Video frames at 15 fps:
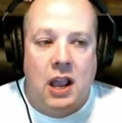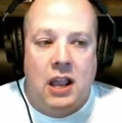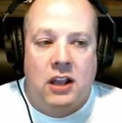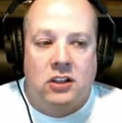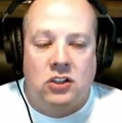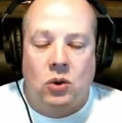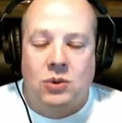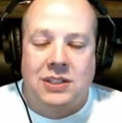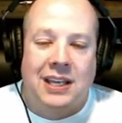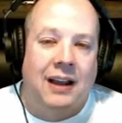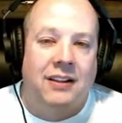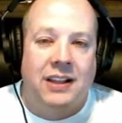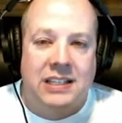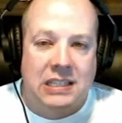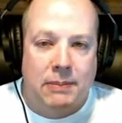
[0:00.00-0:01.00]
So
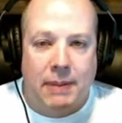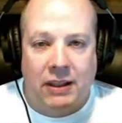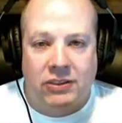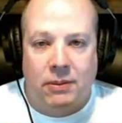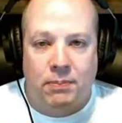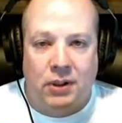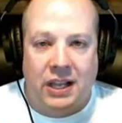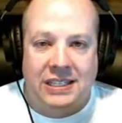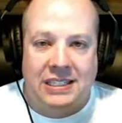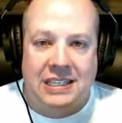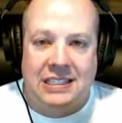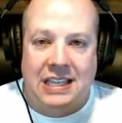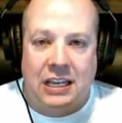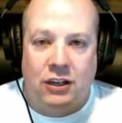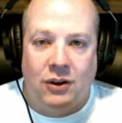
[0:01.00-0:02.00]
tell us about the
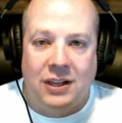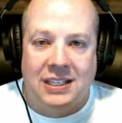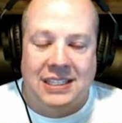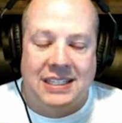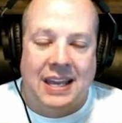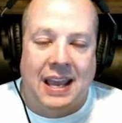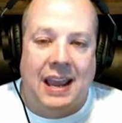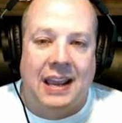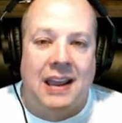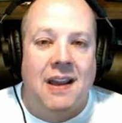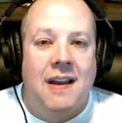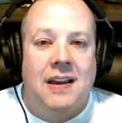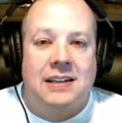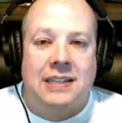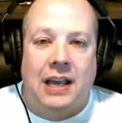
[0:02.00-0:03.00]
places that you can stay.
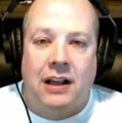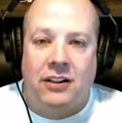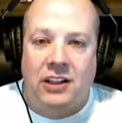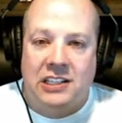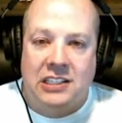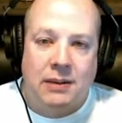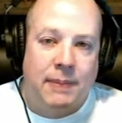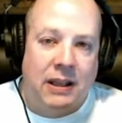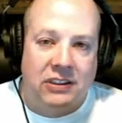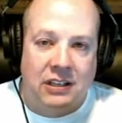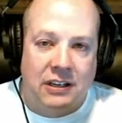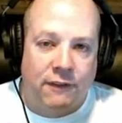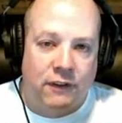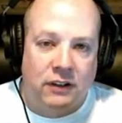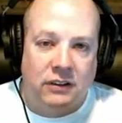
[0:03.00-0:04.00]
Tell us about the
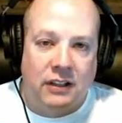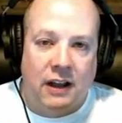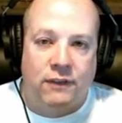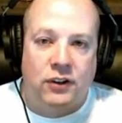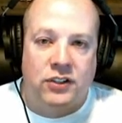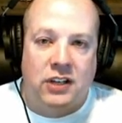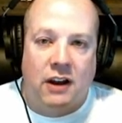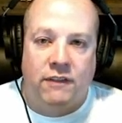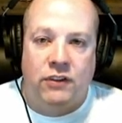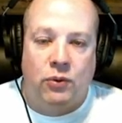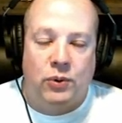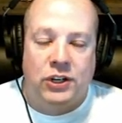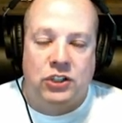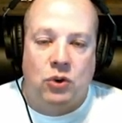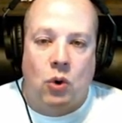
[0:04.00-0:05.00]
different levels of the
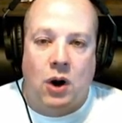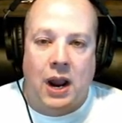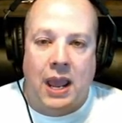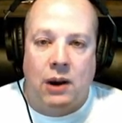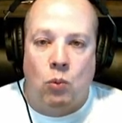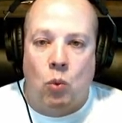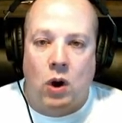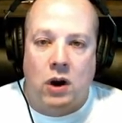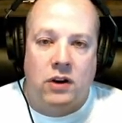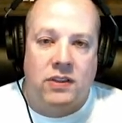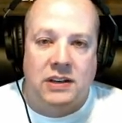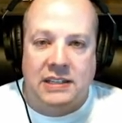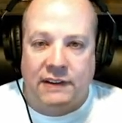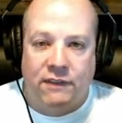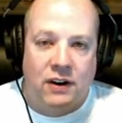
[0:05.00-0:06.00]
resort and what are the
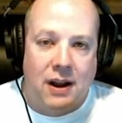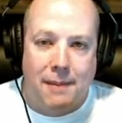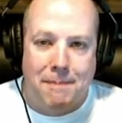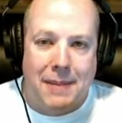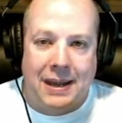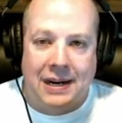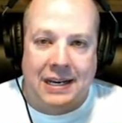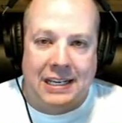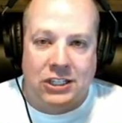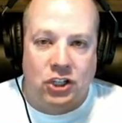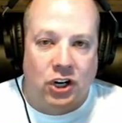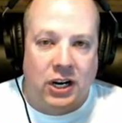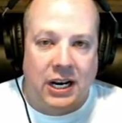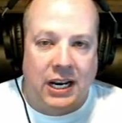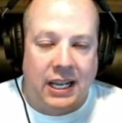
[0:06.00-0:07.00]
different amenities
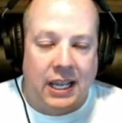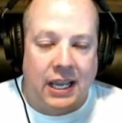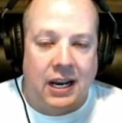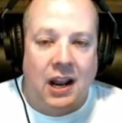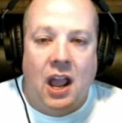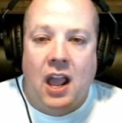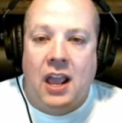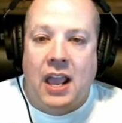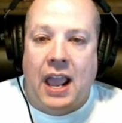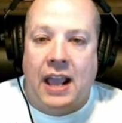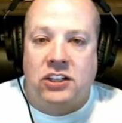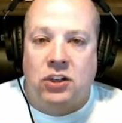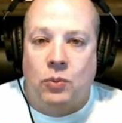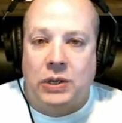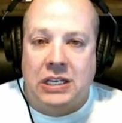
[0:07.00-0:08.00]
you're going to get. And
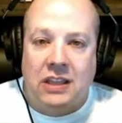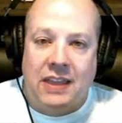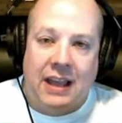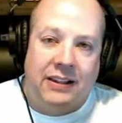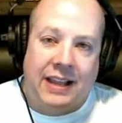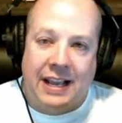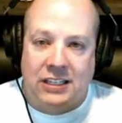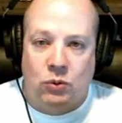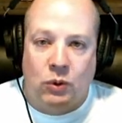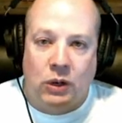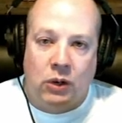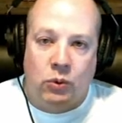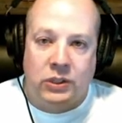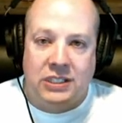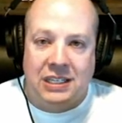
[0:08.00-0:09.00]
so we did that last
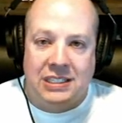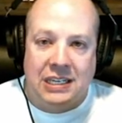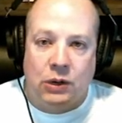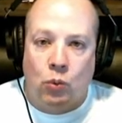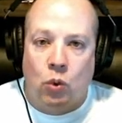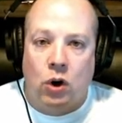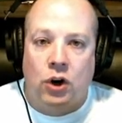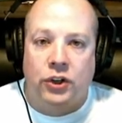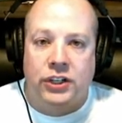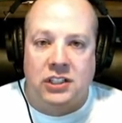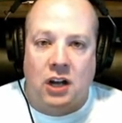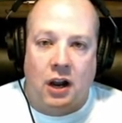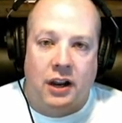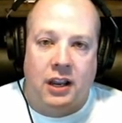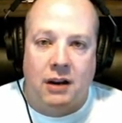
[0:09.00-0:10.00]
week with Disney World and
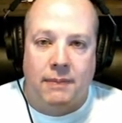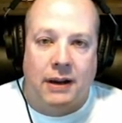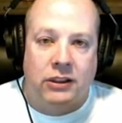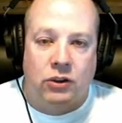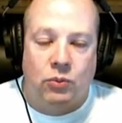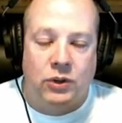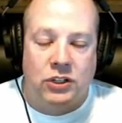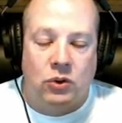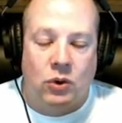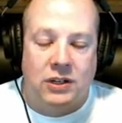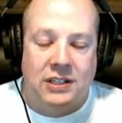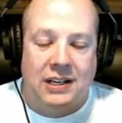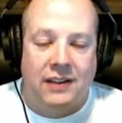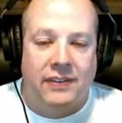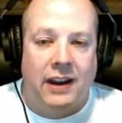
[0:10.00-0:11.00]
talking about the resort
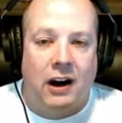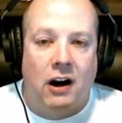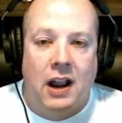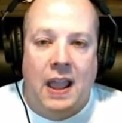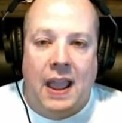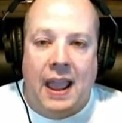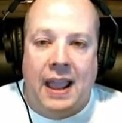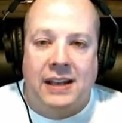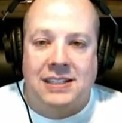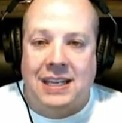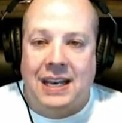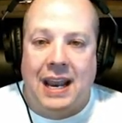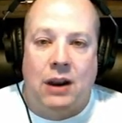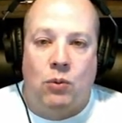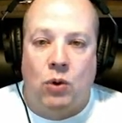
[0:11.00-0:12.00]
down there. And
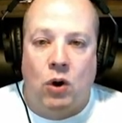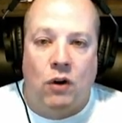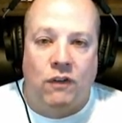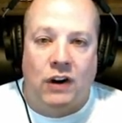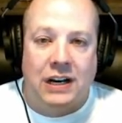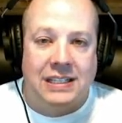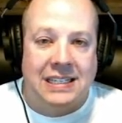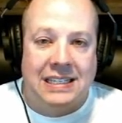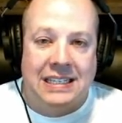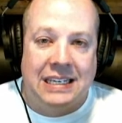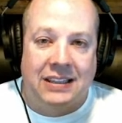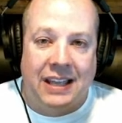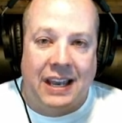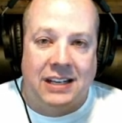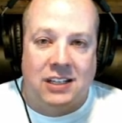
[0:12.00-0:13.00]
today we're over at
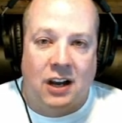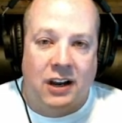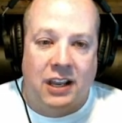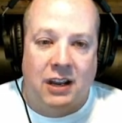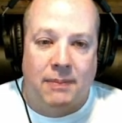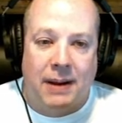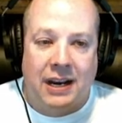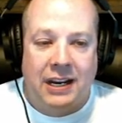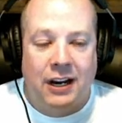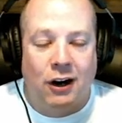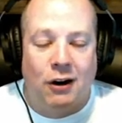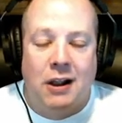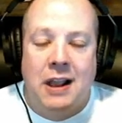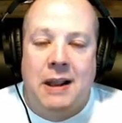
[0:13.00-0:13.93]
Disneyland talking about it here.